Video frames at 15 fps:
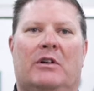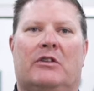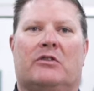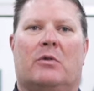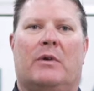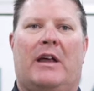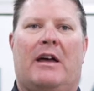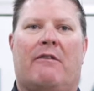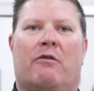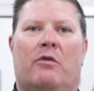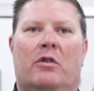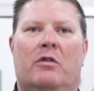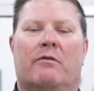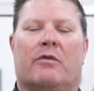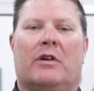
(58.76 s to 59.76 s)
We just don't
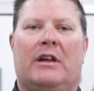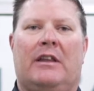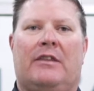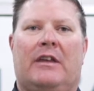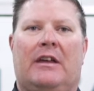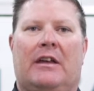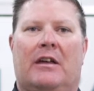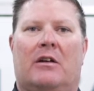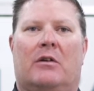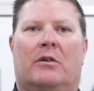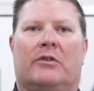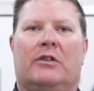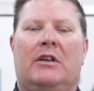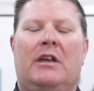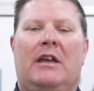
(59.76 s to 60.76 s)
have room for anything
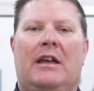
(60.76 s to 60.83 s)
else,